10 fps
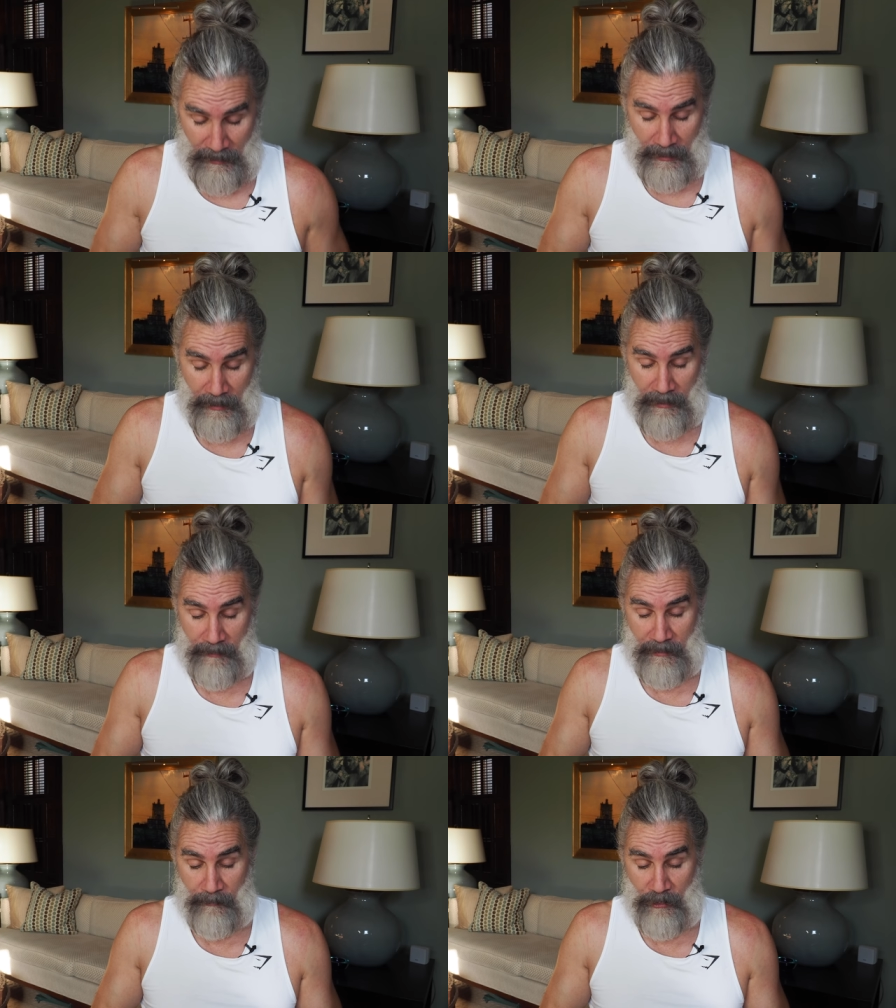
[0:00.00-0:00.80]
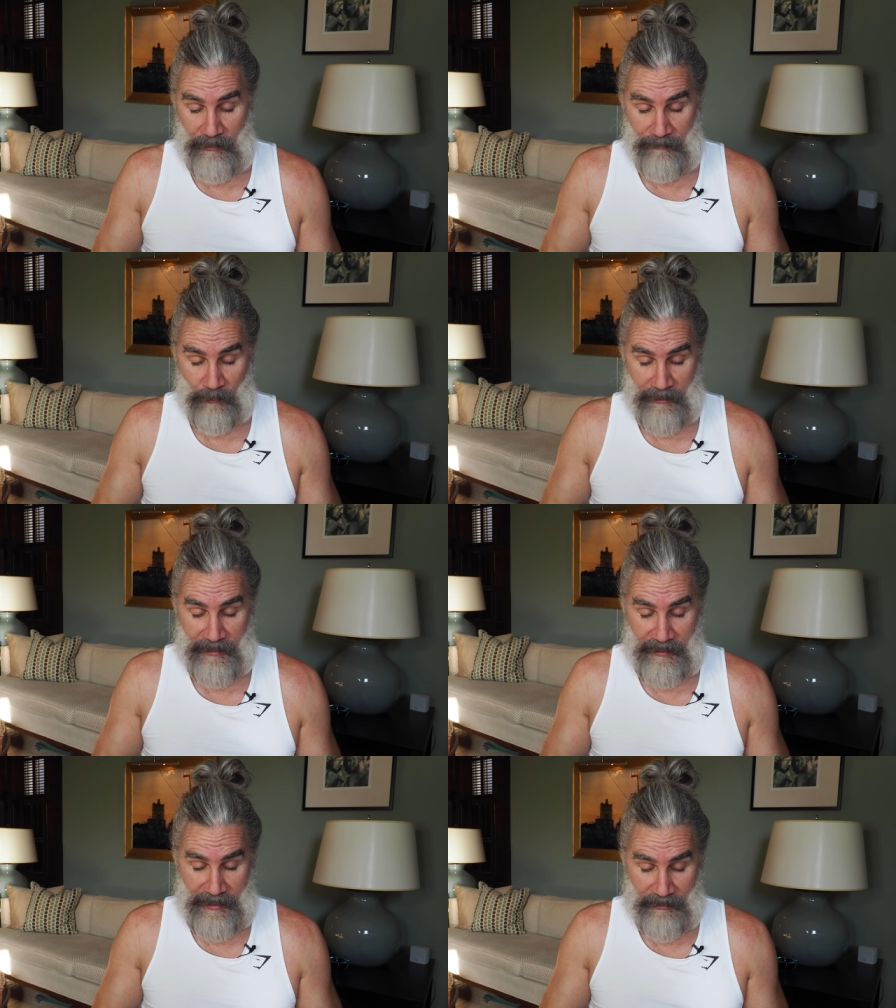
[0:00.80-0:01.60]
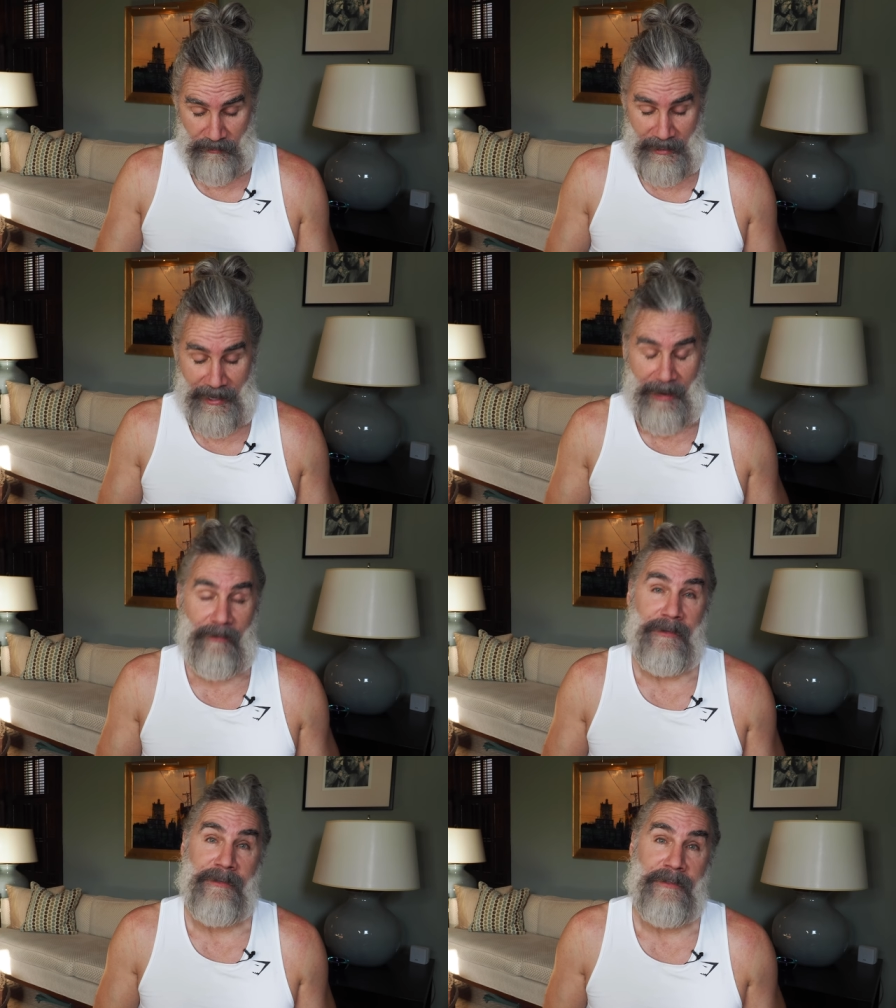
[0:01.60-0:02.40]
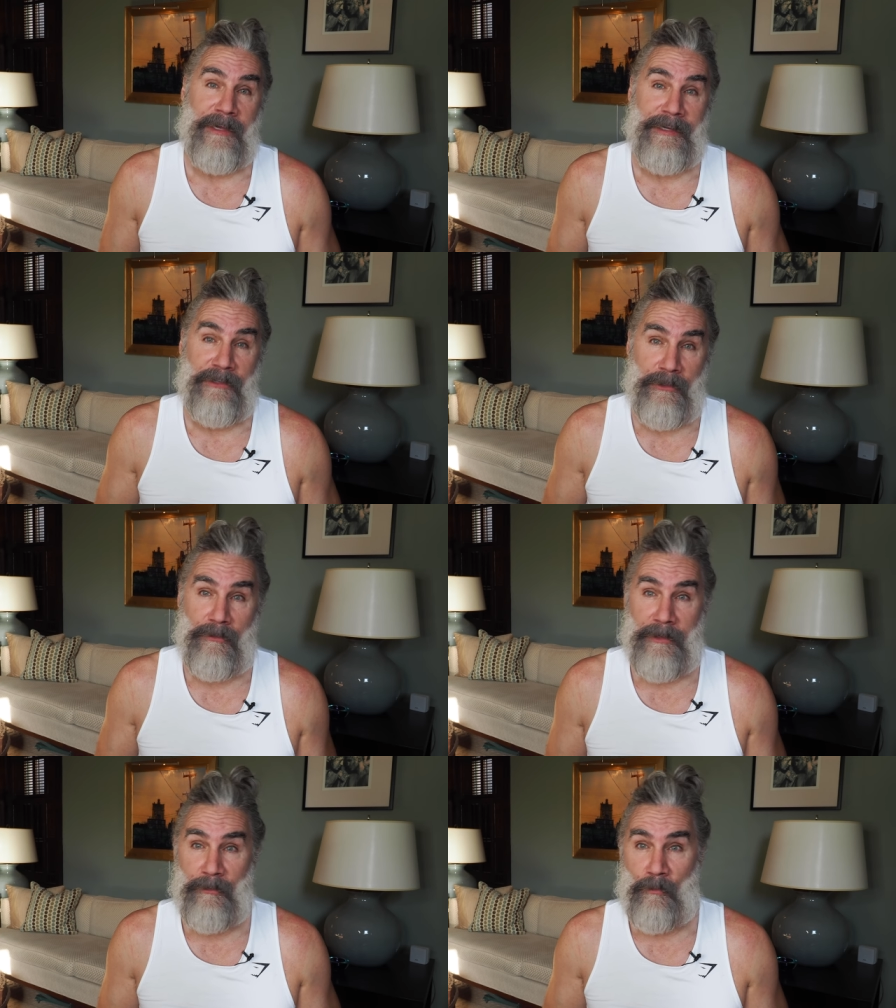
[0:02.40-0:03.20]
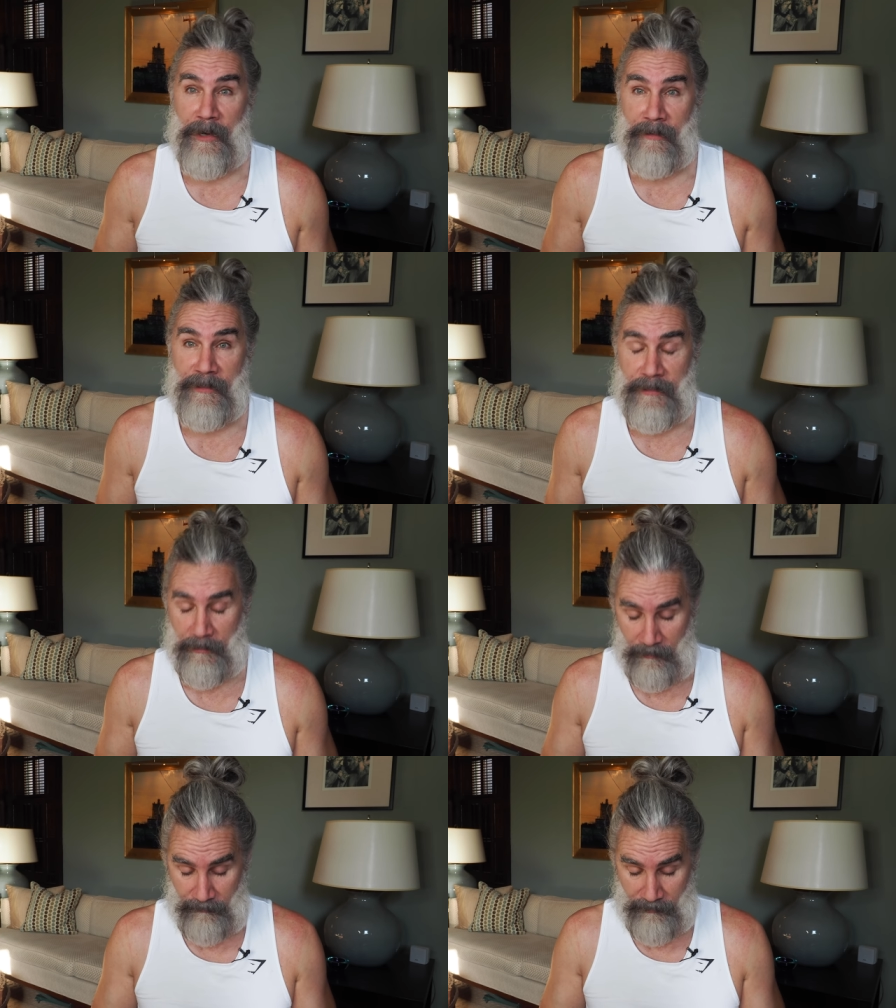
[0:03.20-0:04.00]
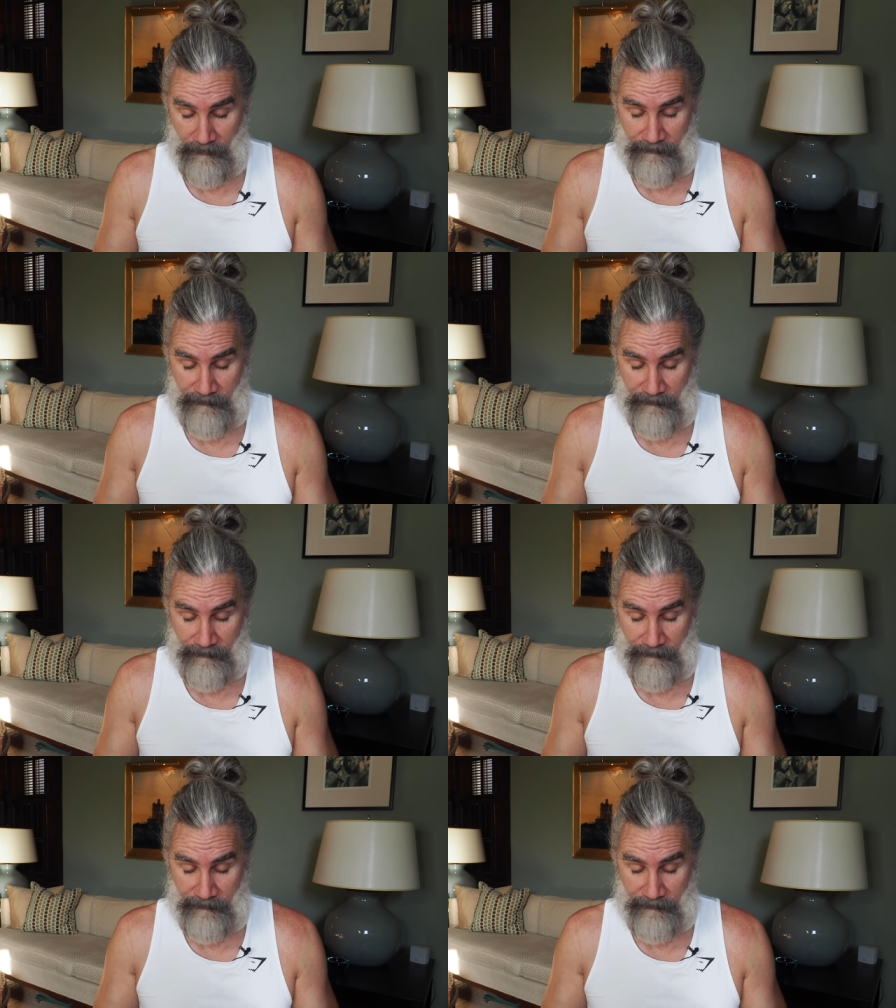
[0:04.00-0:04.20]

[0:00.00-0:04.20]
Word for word: And the beauty of wearing a gaiter now is that you can wear it over your